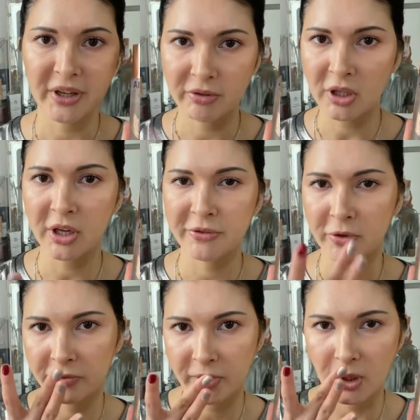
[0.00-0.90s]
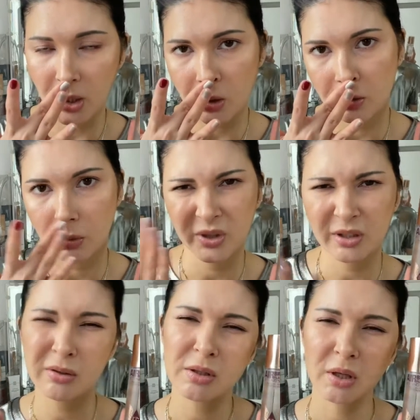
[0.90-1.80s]
even if you feel like, oh,
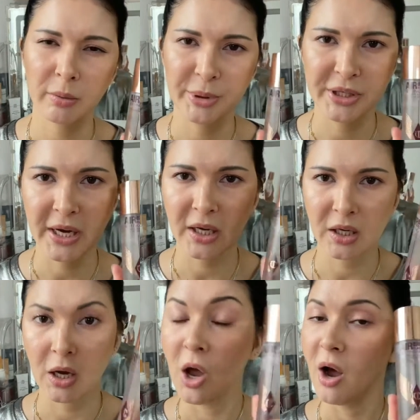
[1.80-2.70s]
it looks a little bit cakey.